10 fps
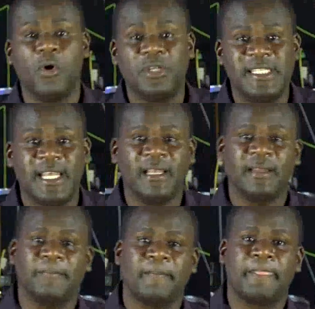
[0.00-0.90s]
boza,
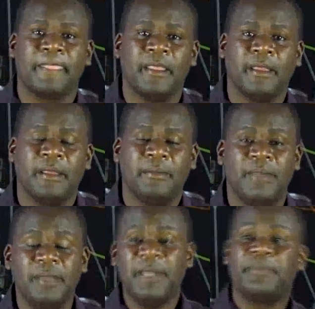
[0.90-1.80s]

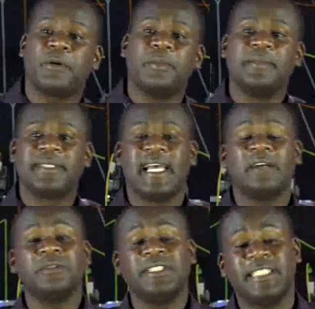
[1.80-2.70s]
maybe problems
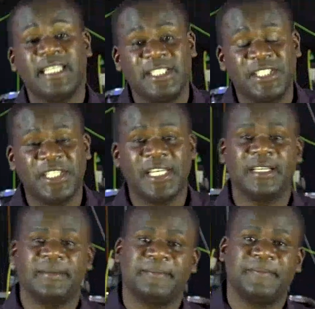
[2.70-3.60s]
zangu zitaishia.